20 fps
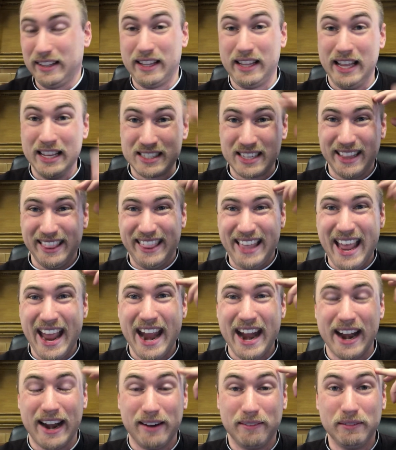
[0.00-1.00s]
isn't
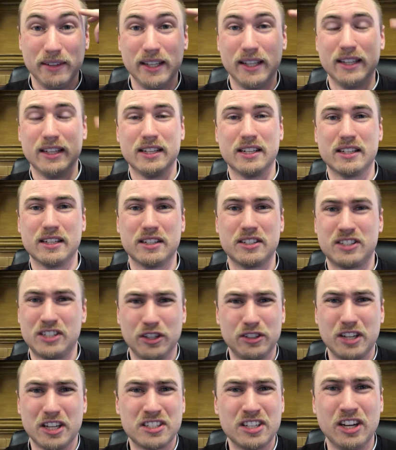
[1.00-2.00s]
there,
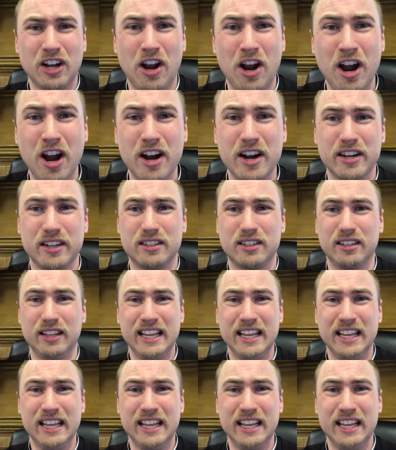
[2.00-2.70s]
still doesn't hurt,